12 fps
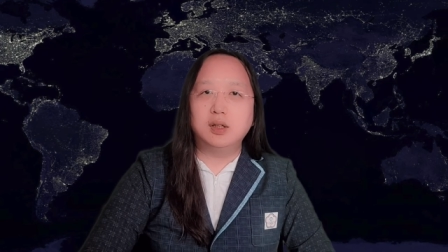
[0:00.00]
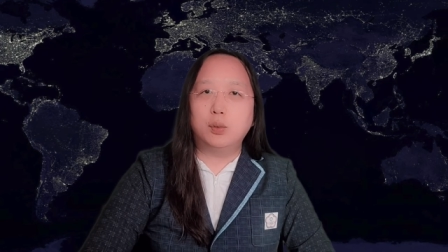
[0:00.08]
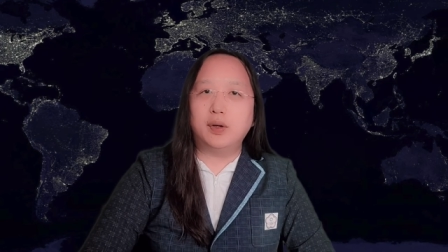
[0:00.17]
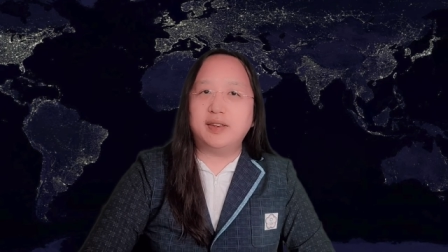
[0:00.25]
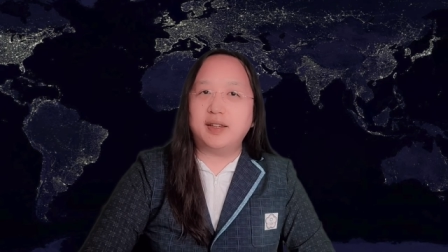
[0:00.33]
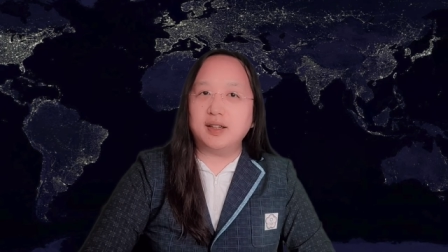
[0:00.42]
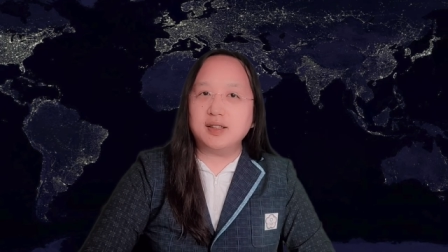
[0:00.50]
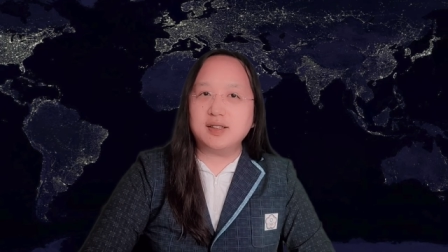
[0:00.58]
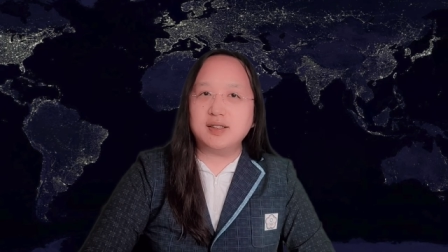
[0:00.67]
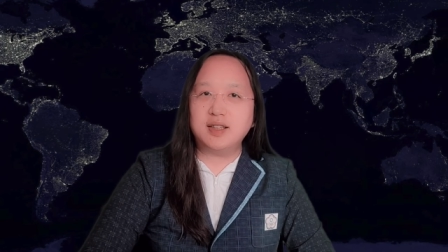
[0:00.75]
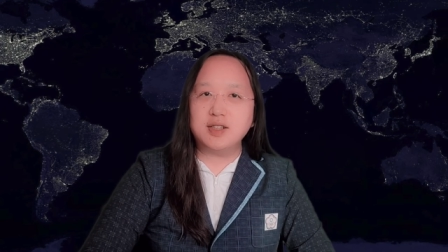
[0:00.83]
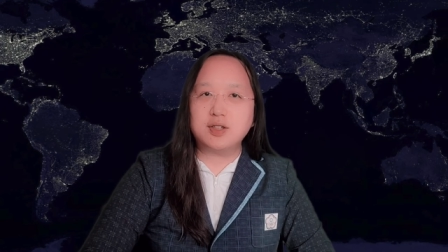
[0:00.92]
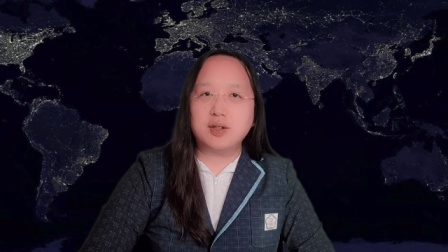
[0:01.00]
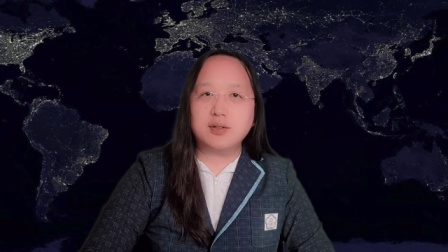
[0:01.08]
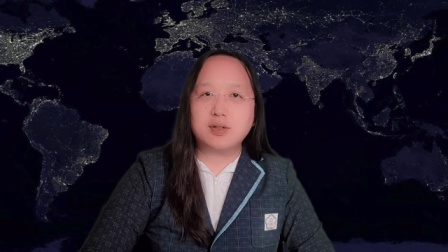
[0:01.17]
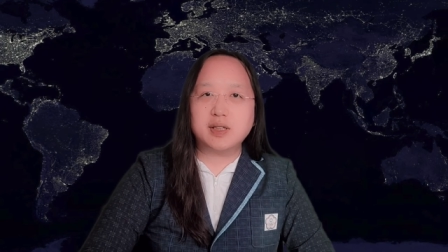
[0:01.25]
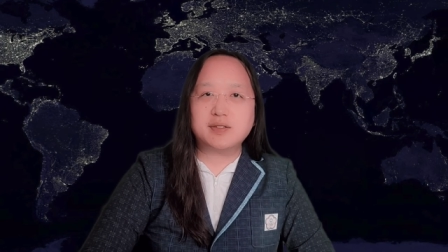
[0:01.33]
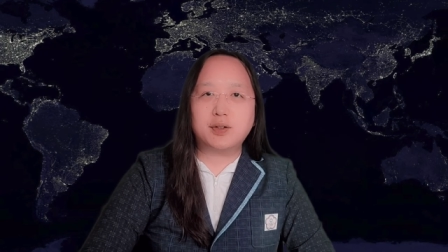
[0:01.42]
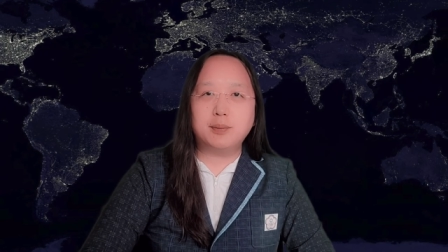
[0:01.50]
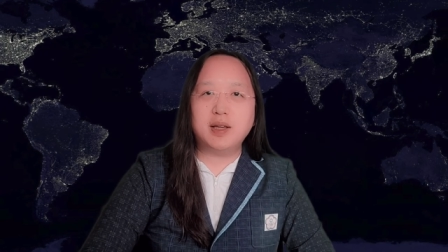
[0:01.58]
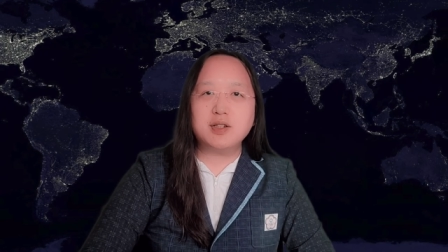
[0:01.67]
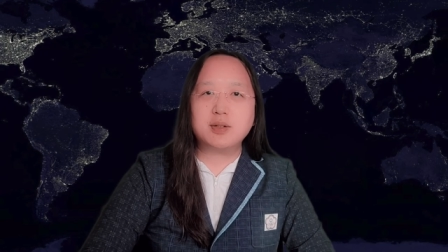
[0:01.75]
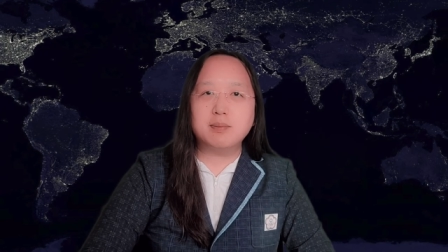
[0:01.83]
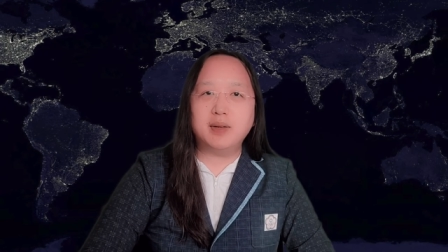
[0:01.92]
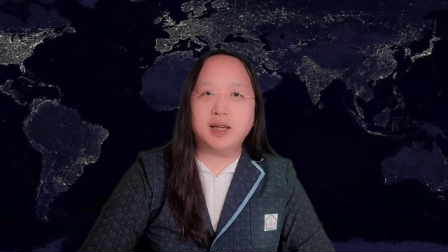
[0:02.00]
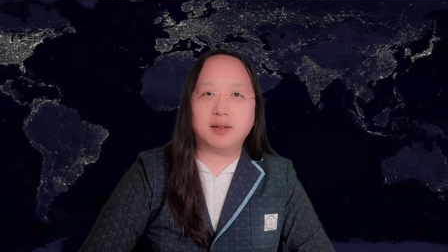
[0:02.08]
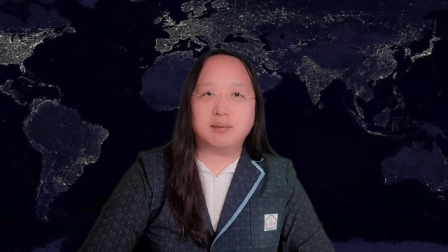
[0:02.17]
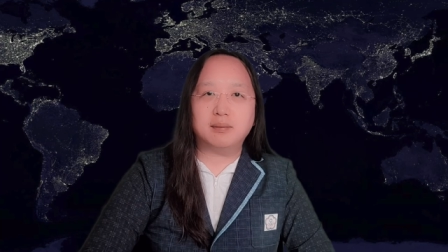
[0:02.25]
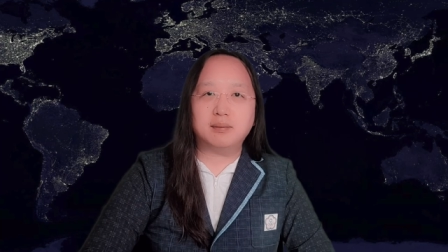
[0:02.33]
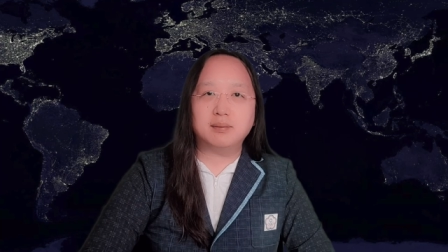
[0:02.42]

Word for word: What does digital transformation mean?